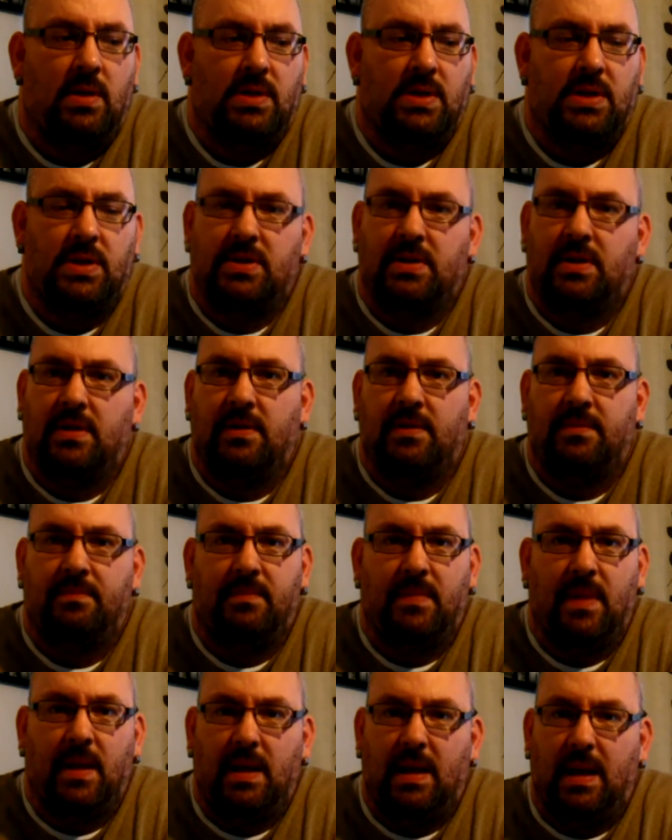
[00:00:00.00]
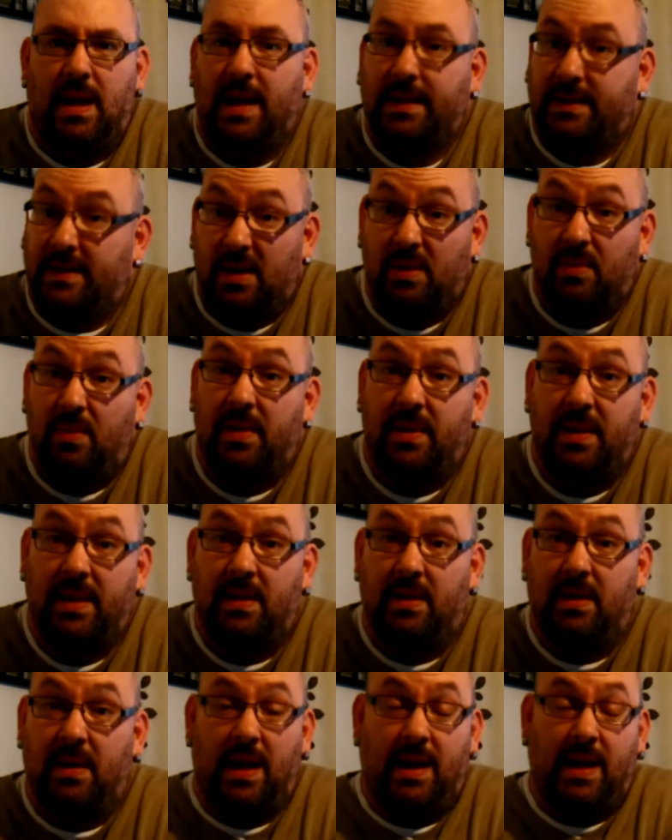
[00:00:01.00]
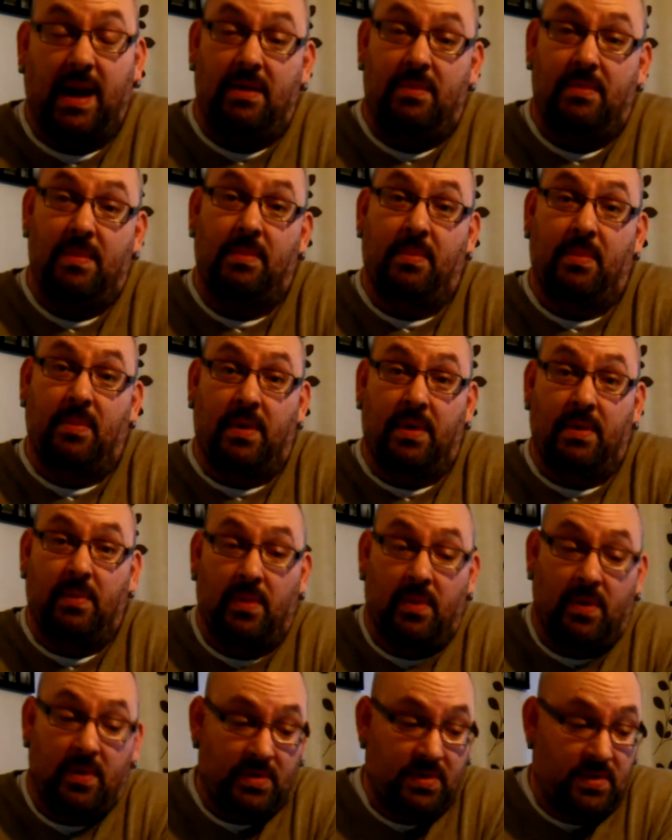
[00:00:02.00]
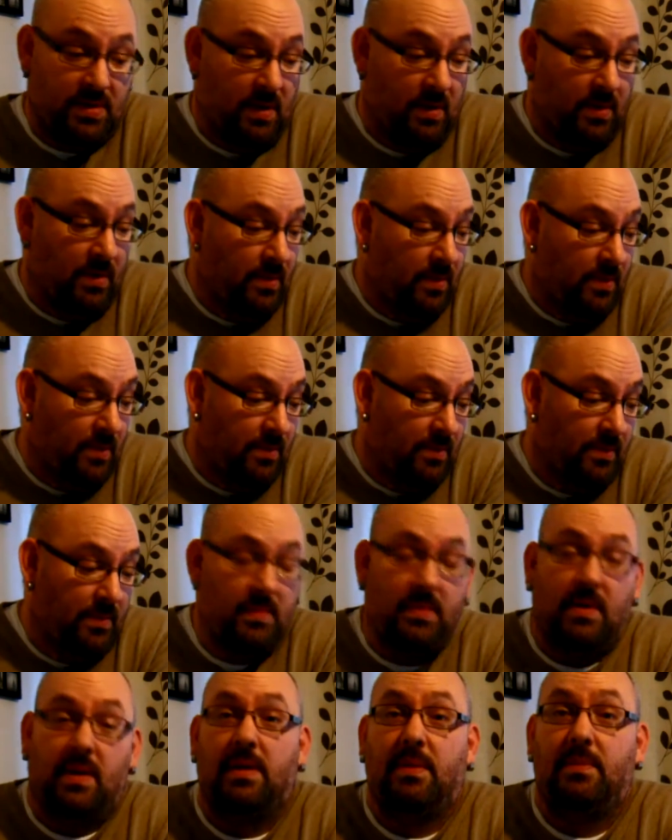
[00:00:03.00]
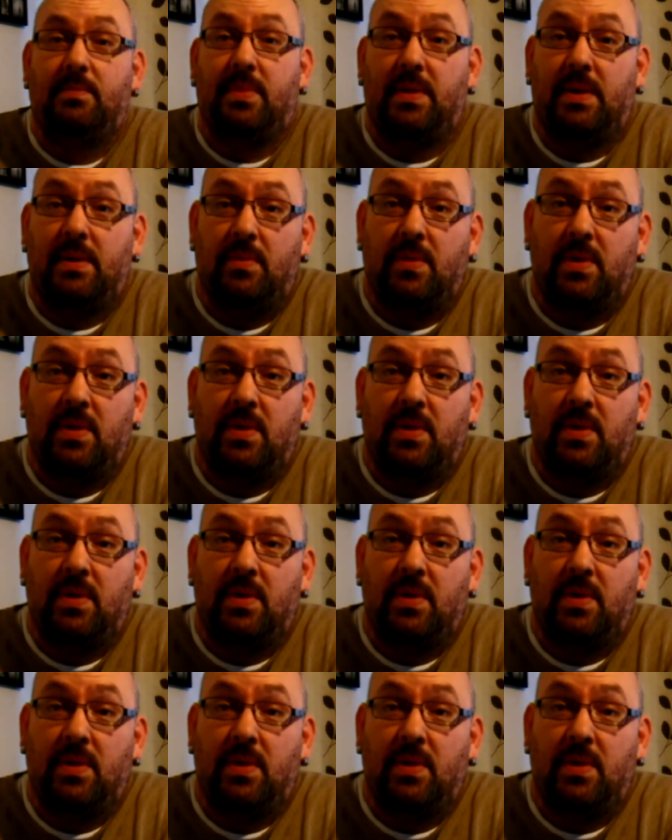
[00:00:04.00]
just I don't know what, I can't remember what it was, but it